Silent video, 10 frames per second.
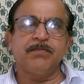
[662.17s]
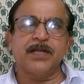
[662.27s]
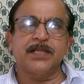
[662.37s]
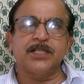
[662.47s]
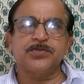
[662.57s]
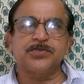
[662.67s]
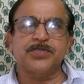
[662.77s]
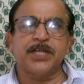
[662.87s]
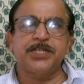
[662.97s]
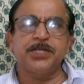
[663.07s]
but the
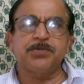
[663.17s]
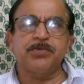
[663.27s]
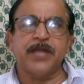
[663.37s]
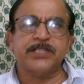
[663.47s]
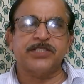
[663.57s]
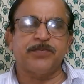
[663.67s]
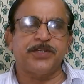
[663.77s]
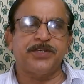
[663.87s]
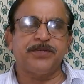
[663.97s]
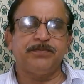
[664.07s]
society could
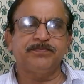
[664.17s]
accept it.